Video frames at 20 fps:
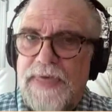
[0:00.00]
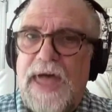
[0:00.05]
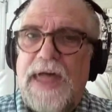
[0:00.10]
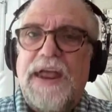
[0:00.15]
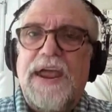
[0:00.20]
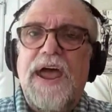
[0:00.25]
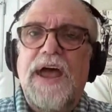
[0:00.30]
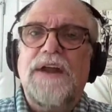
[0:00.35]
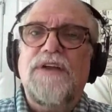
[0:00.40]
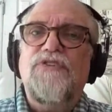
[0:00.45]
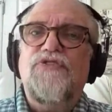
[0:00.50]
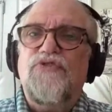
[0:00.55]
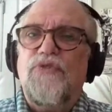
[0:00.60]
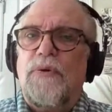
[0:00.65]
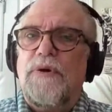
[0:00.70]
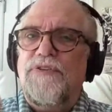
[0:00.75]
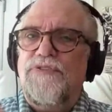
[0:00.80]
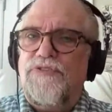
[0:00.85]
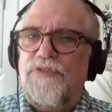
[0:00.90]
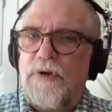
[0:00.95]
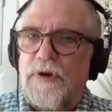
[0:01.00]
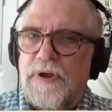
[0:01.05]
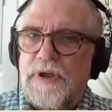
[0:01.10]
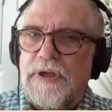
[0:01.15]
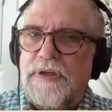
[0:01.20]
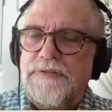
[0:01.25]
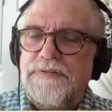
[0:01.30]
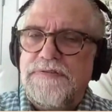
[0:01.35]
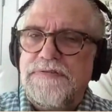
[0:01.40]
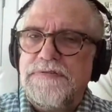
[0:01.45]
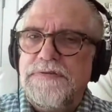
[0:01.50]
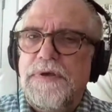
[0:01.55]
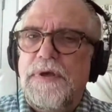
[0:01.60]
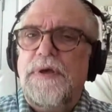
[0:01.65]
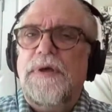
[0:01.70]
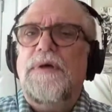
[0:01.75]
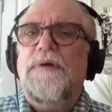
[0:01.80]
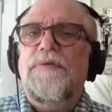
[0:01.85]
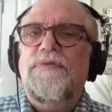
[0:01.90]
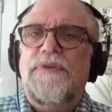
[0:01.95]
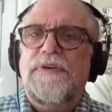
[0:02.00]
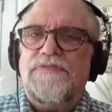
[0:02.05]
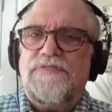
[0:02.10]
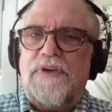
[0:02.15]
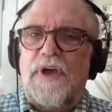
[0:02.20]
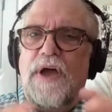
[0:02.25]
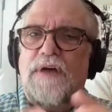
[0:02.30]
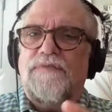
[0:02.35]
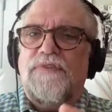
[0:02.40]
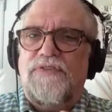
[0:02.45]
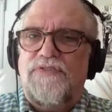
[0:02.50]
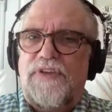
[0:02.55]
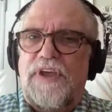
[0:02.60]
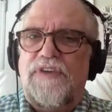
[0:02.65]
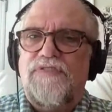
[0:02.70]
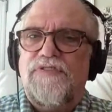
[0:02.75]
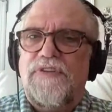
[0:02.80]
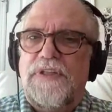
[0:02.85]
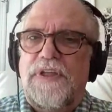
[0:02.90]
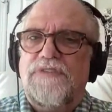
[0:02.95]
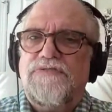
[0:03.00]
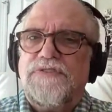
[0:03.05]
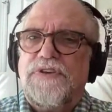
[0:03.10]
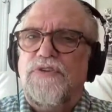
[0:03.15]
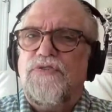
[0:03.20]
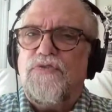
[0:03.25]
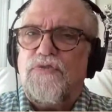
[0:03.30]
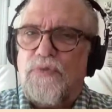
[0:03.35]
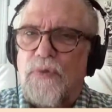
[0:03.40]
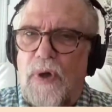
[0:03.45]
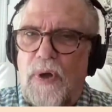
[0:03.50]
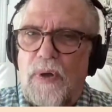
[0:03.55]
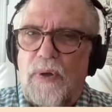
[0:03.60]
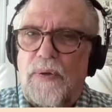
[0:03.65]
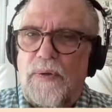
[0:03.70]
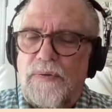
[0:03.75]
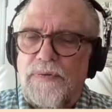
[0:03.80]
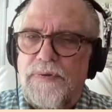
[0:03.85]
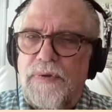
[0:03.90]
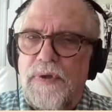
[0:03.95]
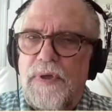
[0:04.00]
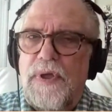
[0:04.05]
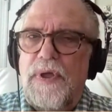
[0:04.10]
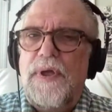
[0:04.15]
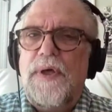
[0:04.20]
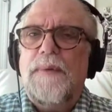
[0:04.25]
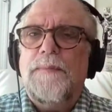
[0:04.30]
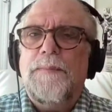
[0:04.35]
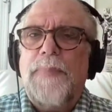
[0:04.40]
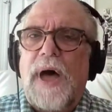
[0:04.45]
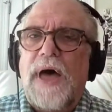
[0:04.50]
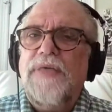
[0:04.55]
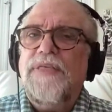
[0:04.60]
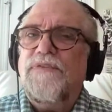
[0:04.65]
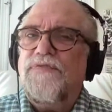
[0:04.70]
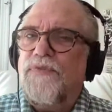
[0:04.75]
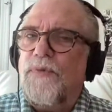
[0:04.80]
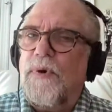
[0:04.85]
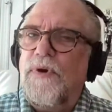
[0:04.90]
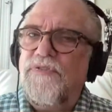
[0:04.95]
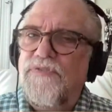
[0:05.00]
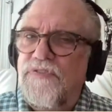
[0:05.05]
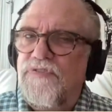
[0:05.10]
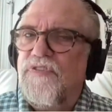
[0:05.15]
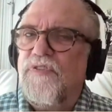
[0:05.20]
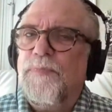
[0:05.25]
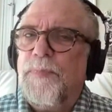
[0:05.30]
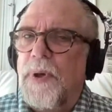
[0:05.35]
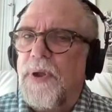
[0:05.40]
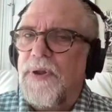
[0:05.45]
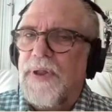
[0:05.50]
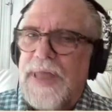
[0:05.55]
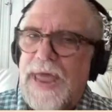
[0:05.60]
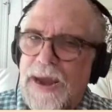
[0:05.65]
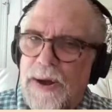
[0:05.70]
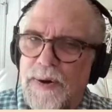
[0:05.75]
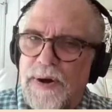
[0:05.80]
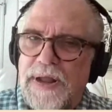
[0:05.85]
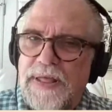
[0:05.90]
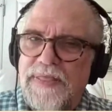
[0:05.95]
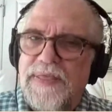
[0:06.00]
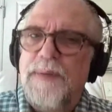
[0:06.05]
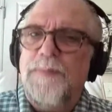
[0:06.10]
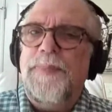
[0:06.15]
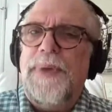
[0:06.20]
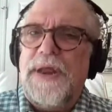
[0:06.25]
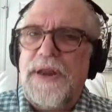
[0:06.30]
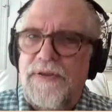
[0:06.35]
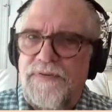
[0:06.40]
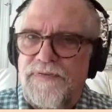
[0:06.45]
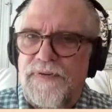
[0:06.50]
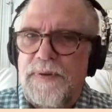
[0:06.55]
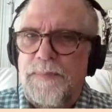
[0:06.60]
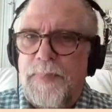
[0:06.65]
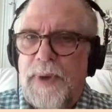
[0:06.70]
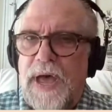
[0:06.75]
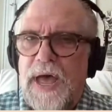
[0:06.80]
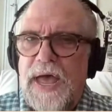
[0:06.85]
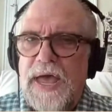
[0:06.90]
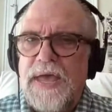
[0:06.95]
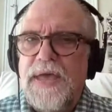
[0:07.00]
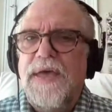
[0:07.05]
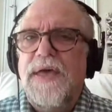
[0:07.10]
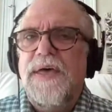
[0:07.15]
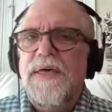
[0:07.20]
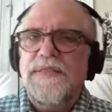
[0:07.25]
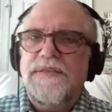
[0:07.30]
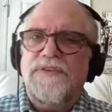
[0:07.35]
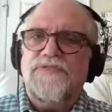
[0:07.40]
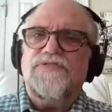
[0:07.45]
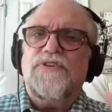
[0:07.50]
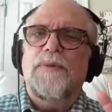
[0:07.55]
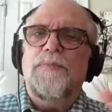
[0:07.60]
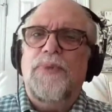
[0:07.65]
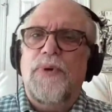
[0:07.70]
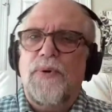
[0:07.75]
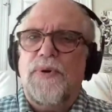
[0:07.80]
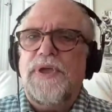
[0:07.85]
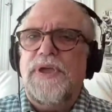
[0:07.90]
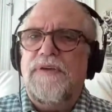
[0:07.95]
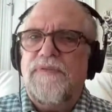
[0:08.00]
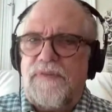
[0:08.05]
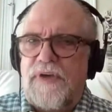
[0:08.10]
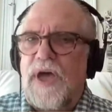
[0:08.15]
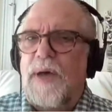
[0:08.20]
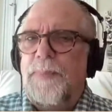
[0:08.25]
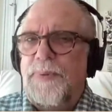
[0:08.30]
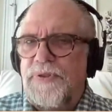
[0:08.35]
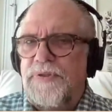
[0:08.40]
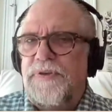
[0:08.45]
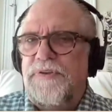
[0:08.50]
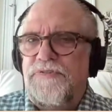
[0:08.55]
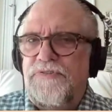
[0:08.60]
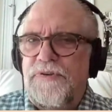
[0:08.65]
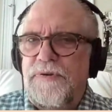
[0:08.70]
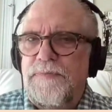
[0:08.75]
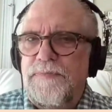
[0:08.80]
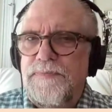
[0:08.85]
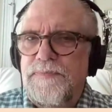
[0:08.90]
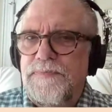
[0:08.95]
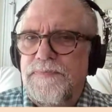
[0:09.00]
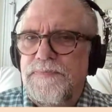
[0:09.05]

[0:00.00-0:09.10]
That kind of short circuits this conversation that's controlled by the forces of polarity that benefit by this kabuki of competition.